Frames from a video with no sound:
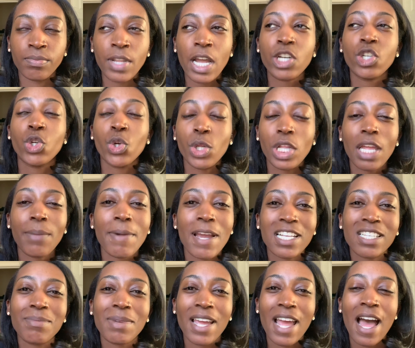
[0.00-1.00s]
truly
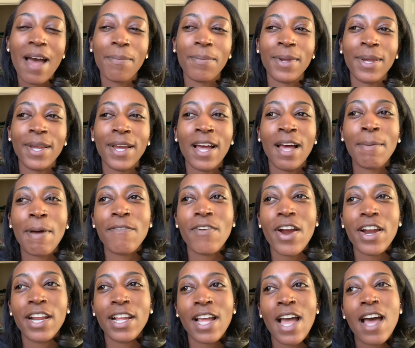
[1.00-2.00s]
makes me happy. I've
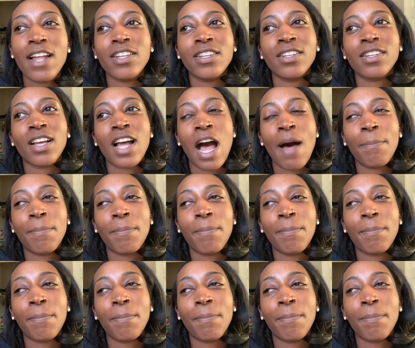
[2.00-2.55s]
already gotten